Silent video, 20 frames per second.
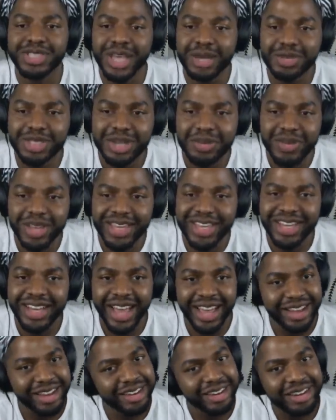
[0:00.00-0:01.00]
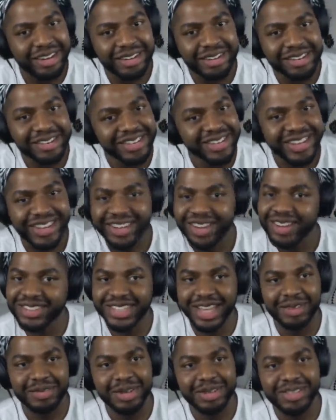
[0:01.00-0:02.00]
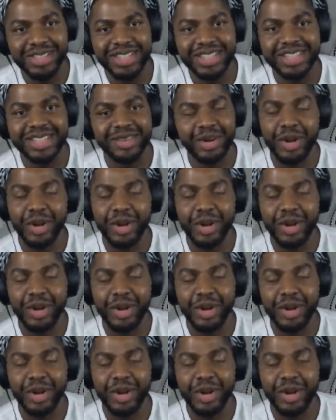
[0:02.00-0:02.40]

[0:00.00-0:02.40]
up, Shamika? Hey, girl. Long time no see.